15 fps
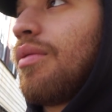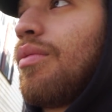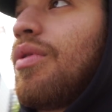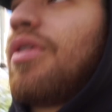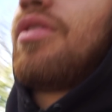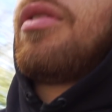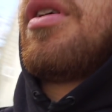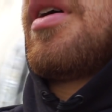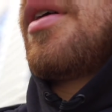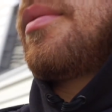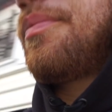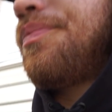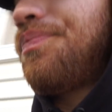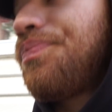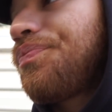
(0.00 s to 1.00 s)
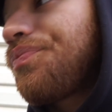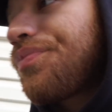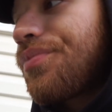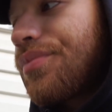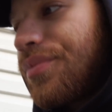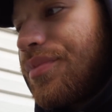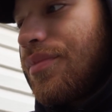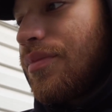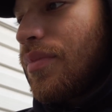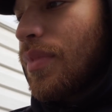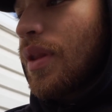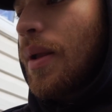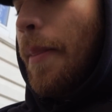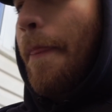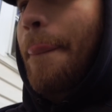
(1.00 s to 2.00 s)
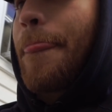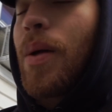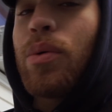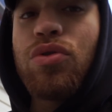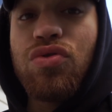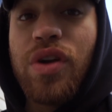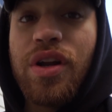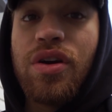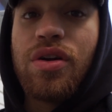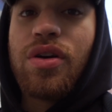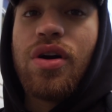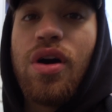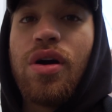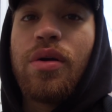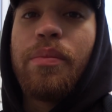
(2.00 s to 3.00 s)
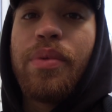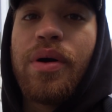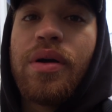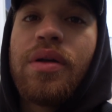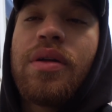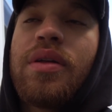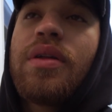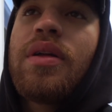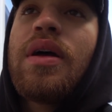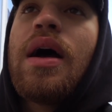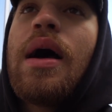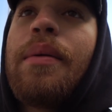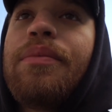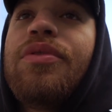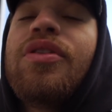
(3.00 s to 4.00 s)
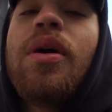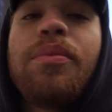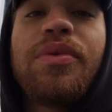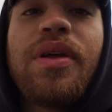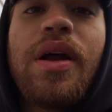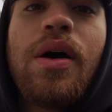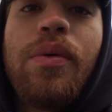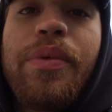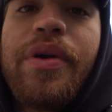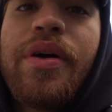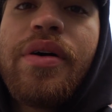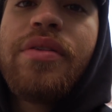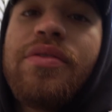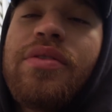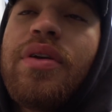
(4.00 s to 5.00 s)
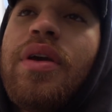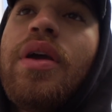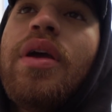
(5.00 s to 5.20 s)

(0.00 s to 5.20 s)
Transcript: was it was running on the car, but I dumped it out because